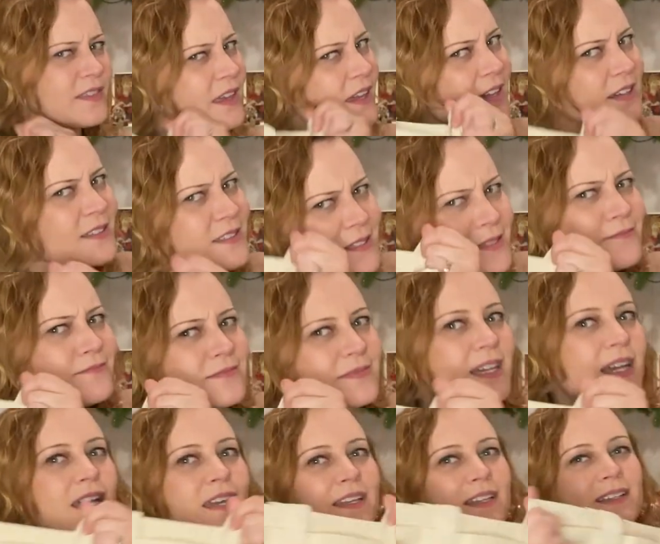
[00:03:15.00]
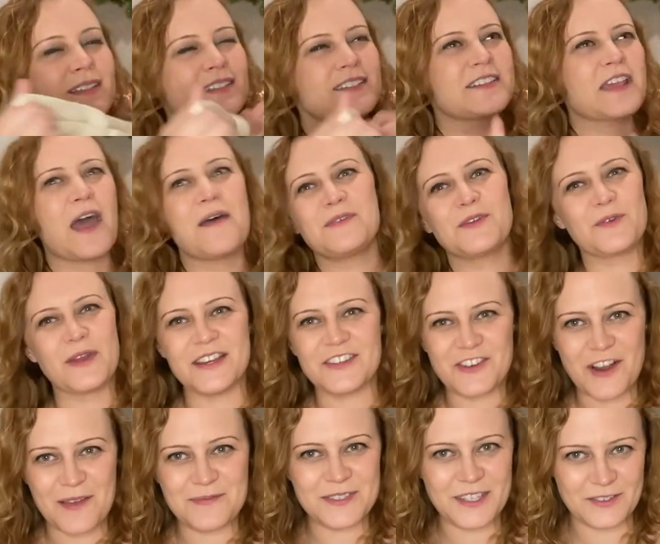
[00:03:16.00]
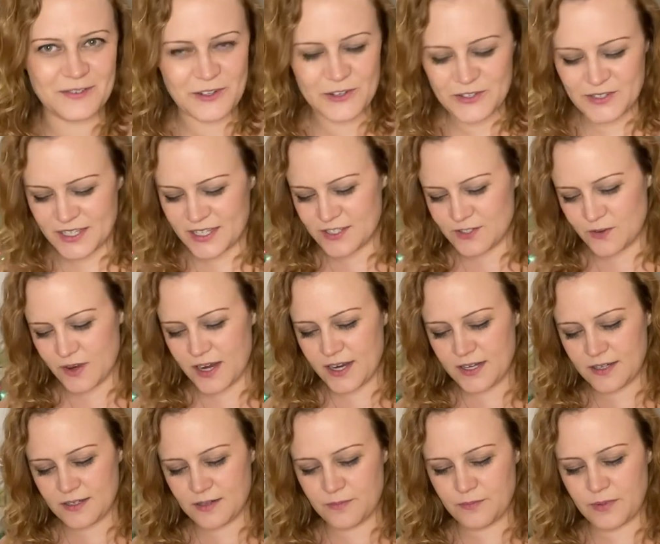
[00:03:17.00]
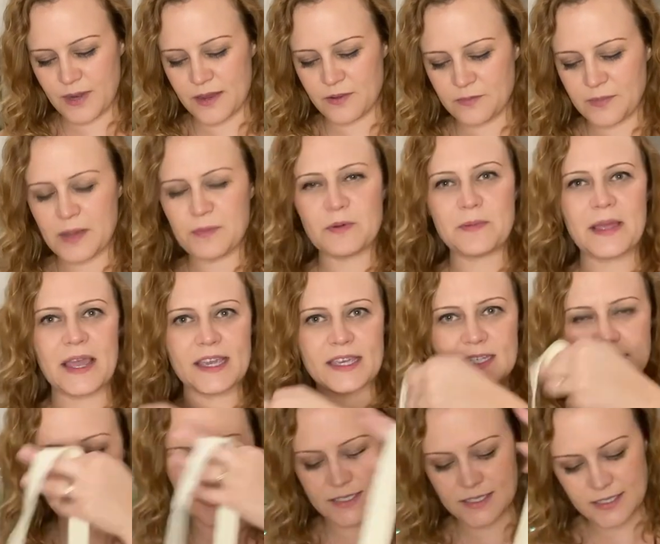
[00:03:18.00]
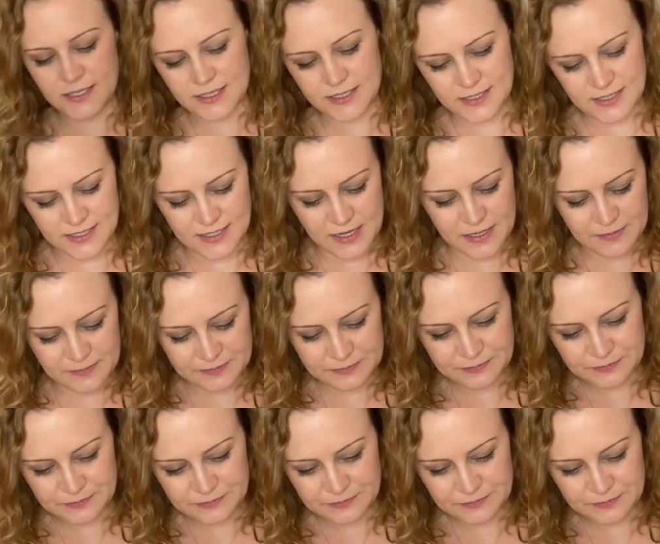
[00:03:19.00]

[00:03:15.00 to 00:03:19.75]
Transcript: things. There's gotta be raindrops on roses, right? Brown paper packages, let's see.